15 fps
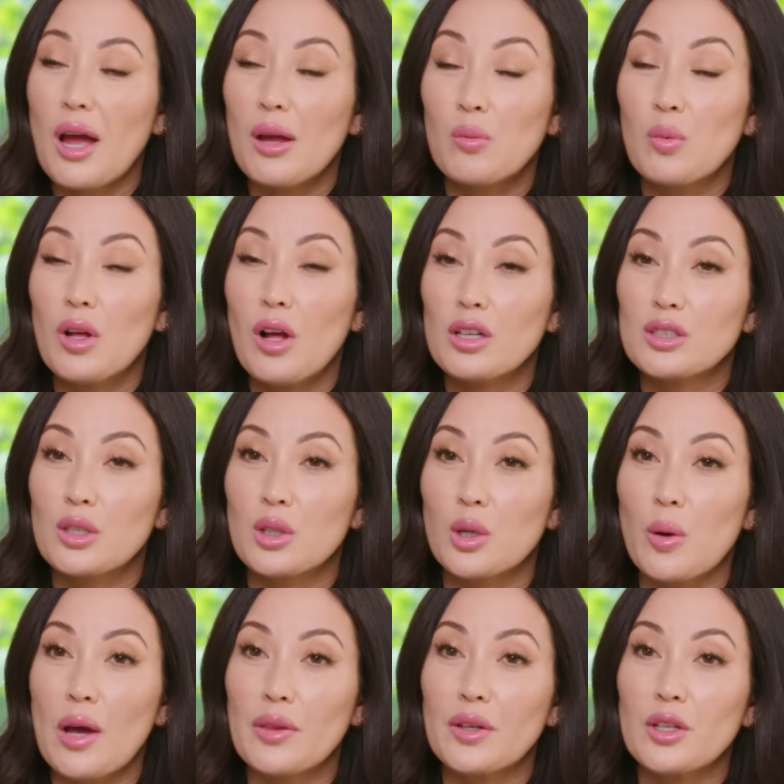I will also
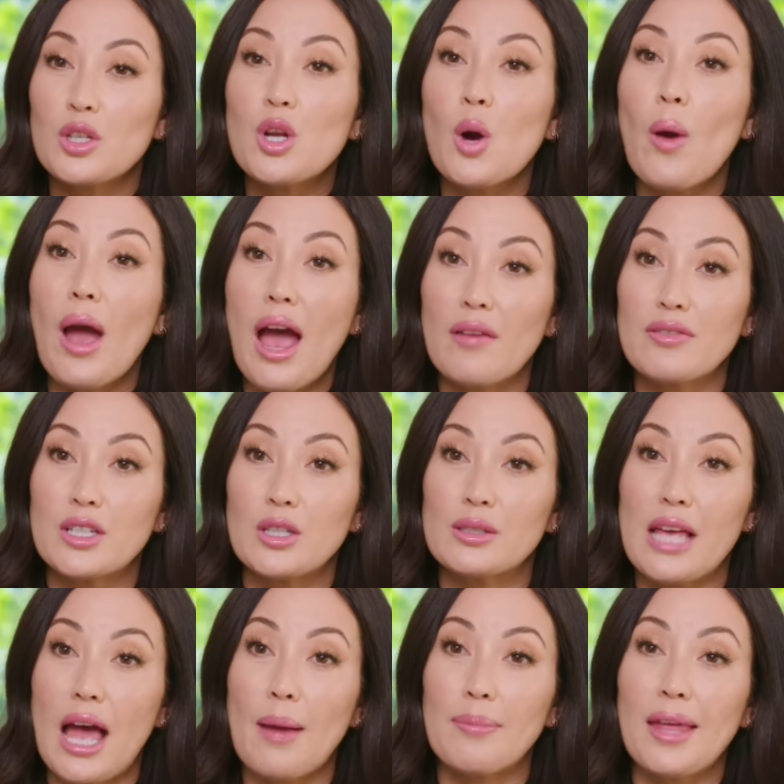throw out there, you don't have to
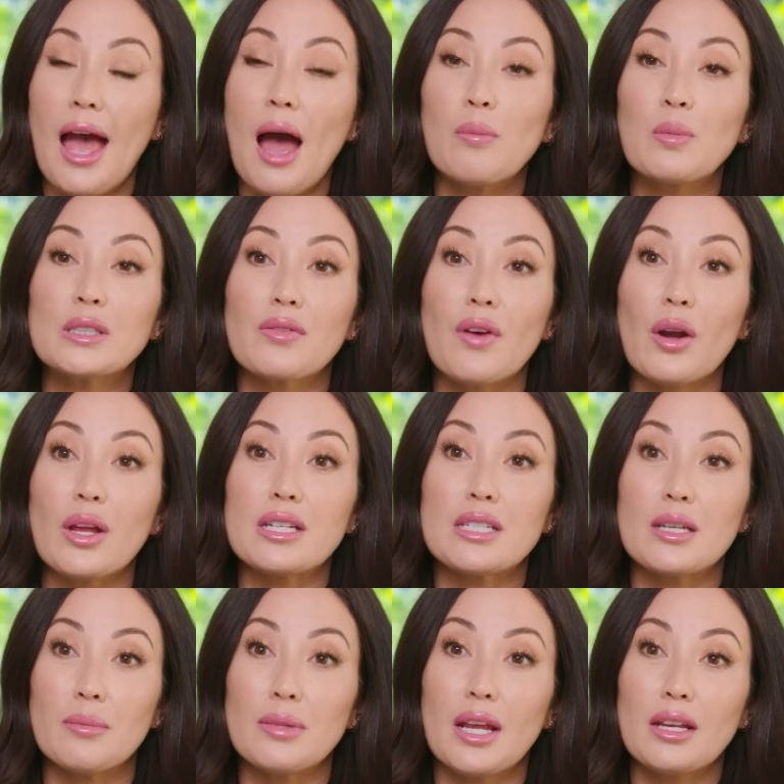use the app. The app was very
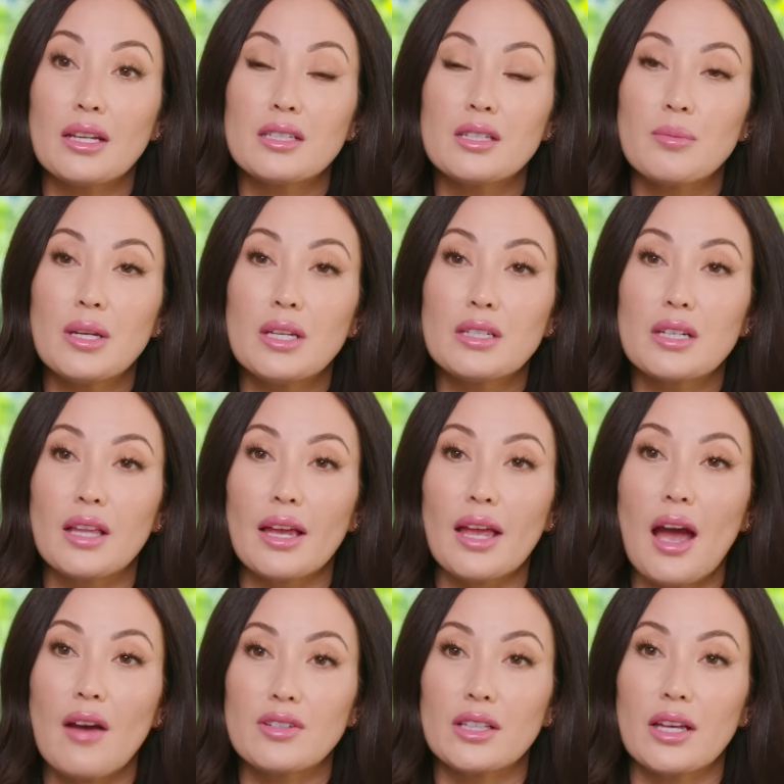intimidating to me to like
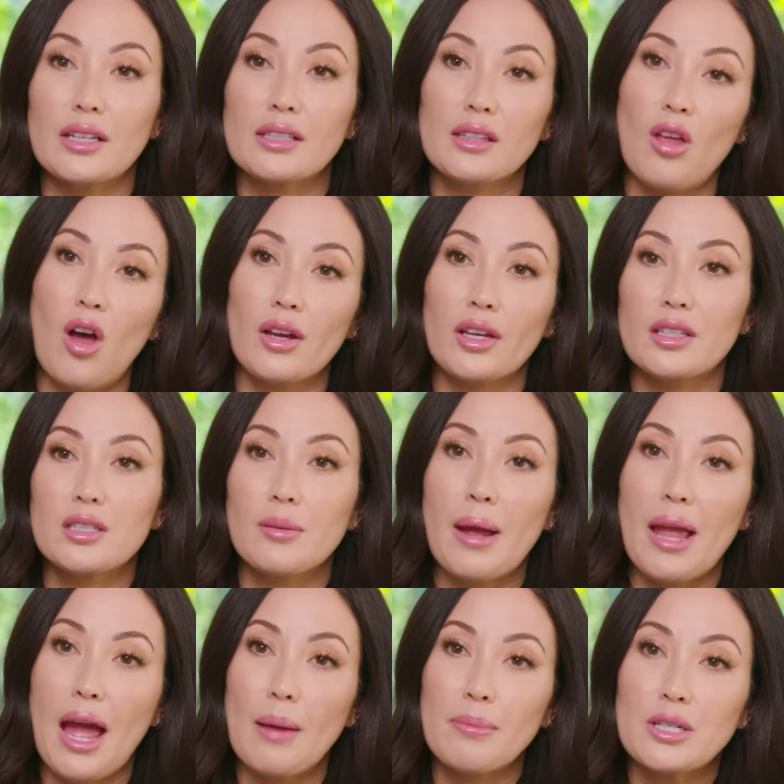have to like log into
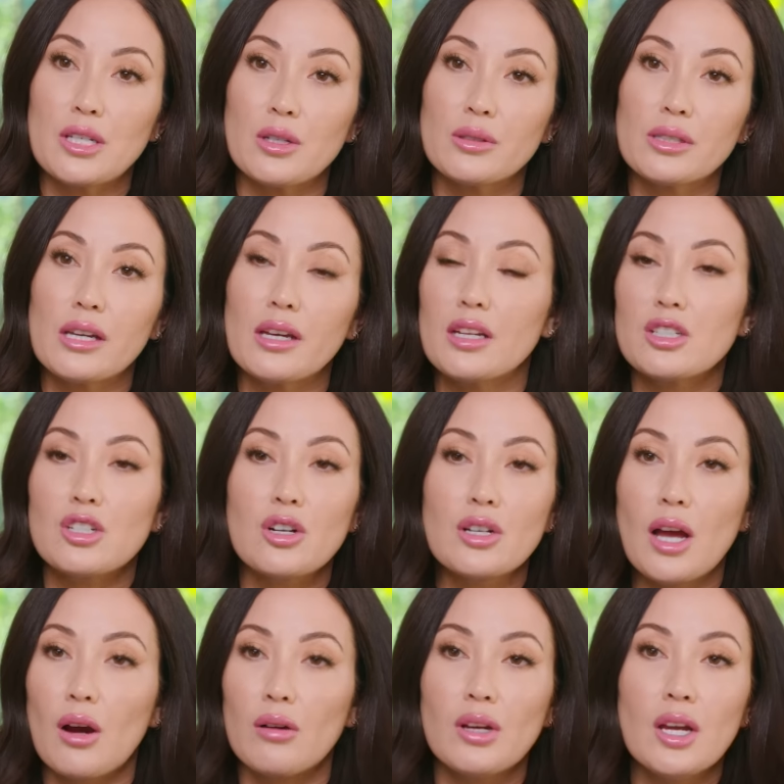my app to use it. And it
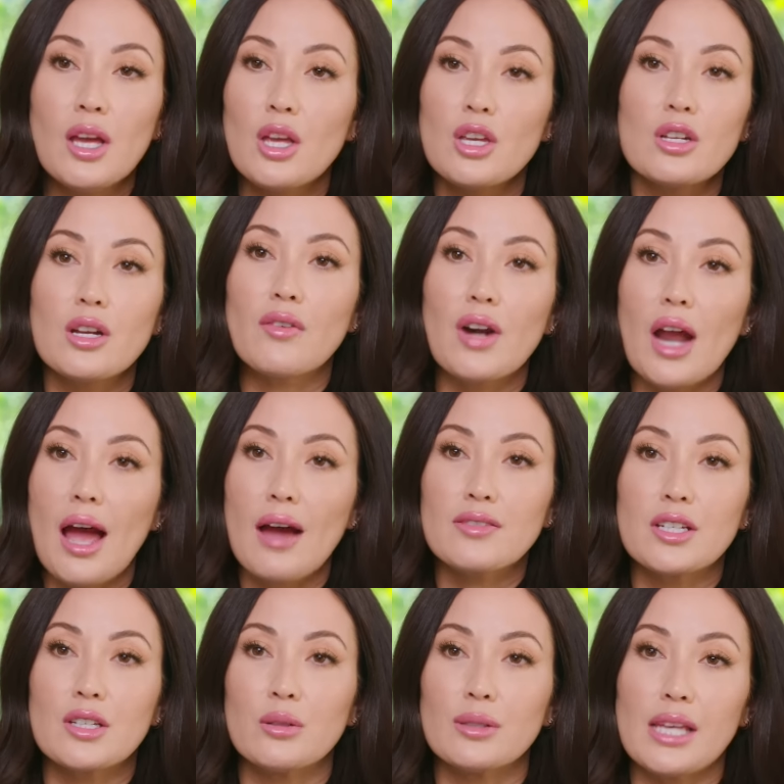turned out you never
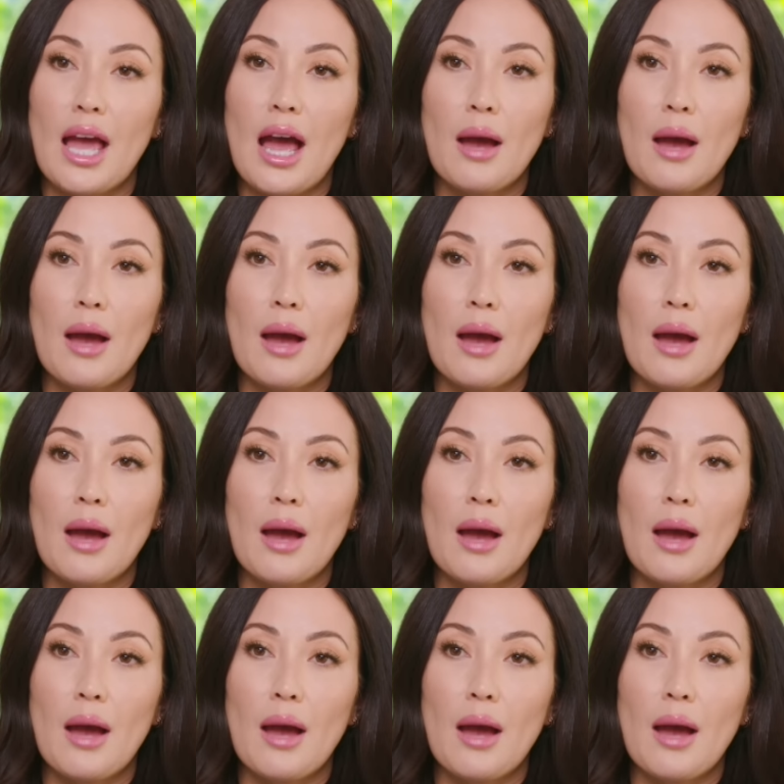have to use the